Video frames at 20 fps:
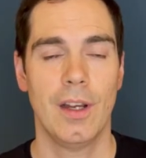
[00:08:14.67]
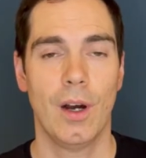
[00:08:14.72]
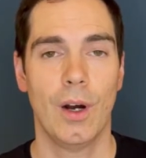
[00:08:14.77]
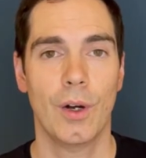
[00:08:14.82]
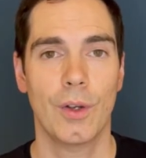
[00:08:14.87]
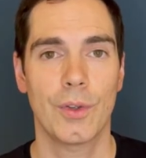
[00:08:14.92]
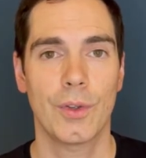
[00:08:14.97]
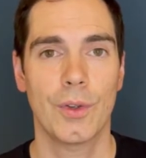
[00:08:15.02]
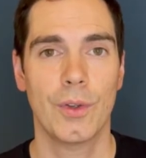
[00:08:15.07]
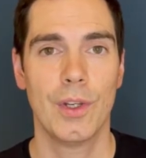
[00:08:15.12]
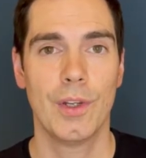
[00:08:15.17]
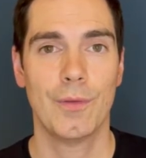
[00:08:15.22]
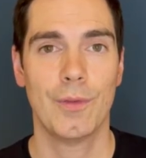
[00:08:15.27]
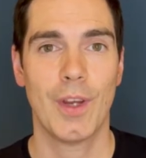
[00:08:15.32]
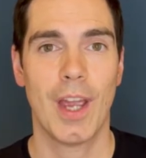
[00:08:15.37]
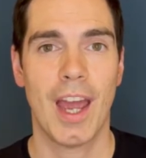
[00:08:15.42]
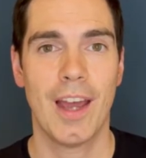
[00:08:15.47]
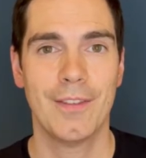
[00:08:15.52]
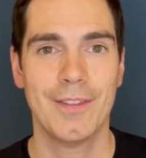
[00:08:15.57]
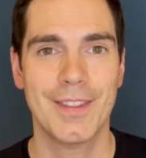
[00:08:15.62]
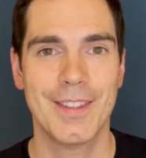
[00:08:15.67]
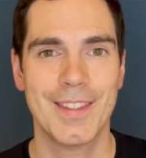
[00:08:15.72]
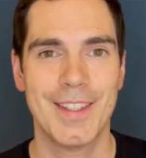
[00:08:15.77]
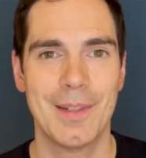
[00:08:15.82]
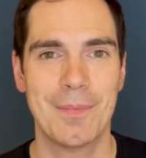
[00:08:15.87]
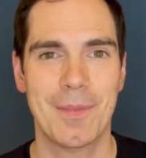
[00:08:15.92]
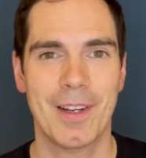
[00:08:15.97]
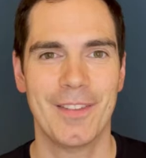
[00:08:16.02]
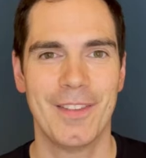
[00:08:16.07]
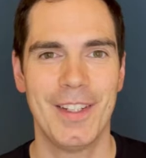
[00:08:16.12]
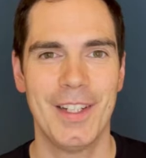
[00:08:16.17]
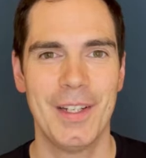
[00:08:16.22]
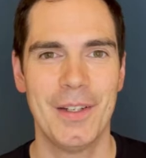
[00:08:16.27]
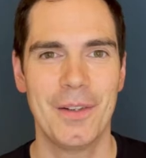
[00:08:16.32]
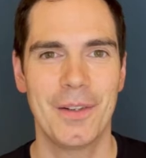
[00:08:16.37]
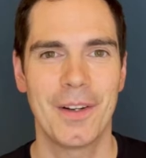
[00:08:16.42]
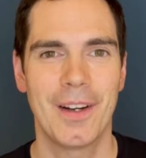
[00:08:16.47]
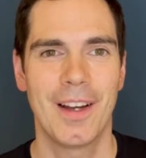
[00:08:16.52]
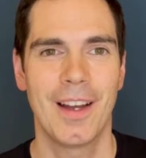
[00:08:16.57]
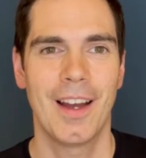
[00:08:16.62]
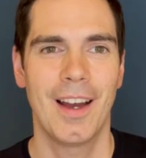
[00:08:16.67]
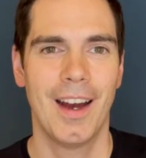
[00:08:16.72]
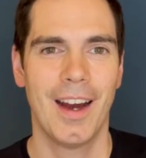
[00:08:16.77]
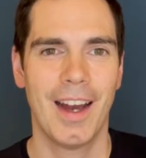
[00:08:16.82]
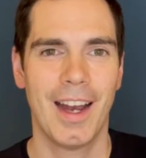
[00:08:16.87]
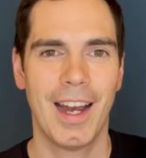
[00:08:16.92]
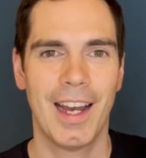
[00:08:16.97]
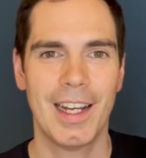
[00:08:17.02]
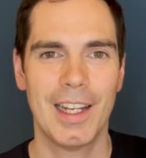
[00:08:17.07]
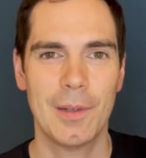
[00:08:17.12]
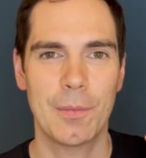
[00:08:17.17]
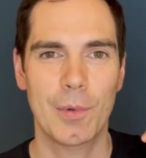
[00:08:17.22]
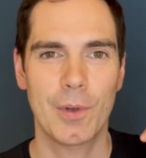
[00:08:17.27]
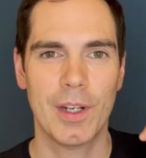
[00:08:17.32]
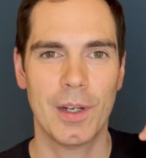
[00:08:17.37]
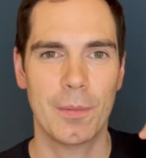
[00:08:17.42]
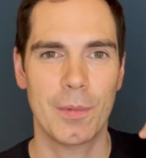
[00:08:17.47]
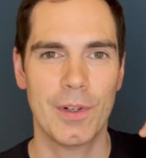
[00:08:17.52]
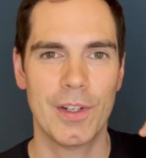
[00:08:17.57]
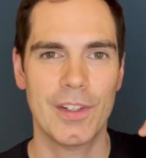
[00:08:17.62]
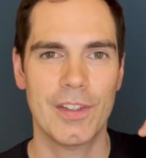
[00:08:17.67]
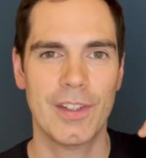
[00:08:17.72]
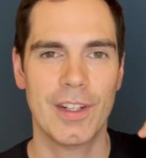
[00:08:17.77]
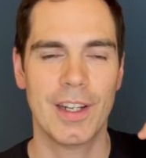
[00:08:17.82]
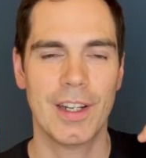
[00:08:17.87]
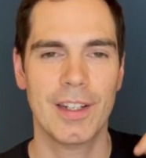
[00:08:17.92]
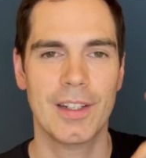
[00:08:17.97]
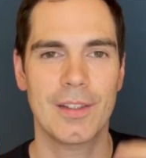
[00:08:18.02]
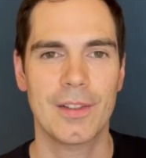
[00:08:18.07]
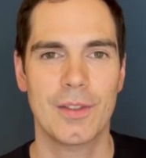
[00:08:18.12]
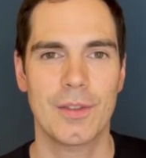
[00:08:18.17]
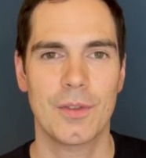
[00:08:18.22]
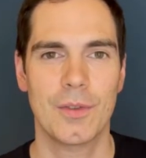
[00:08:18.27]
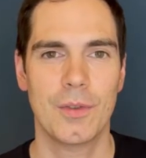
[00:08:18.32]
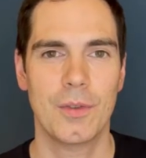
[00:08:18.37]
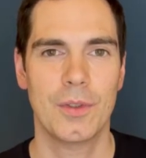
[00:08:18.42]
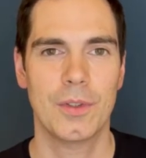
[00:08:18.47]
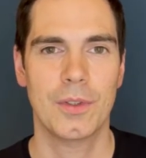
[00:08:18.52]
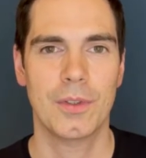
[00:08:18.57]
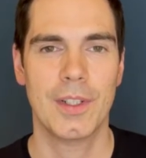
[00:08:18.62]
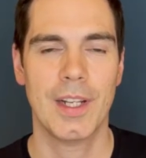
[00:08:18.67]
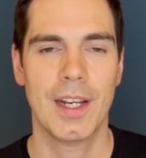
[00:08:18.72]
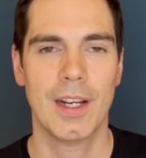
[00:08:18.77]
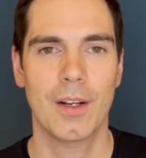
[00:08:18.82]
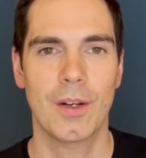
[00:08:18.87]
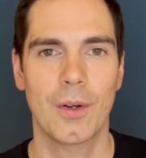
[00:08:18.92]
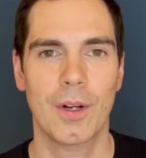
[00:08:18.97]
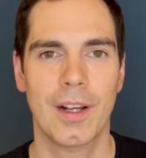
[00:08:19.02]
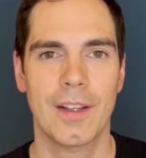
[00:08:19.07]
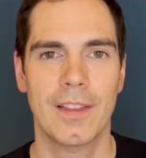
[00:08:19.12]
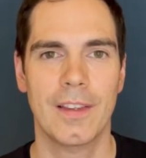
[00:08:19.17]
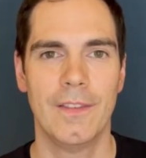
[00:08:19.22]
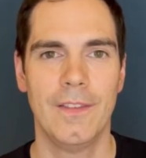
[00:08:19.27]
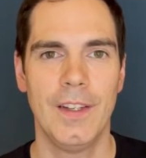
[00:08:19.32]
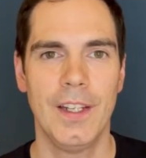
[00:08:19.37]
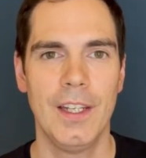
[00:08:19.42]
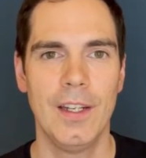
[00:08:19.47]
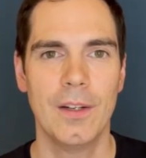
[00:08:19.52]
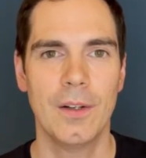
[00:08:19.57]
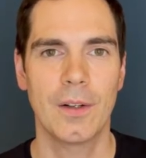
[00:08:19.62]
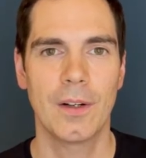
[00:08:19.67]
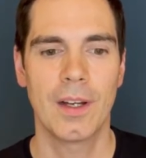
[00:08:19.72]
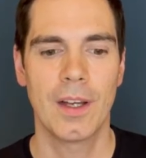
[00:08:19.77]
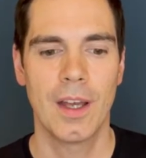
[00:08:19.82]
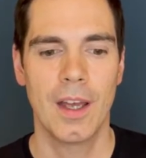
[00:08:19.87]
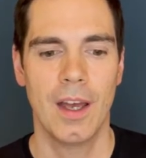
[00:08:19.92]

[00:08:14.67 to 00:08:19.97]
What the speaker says: Also, if you haven't seen my video, I highly appreciate to take a look at the video.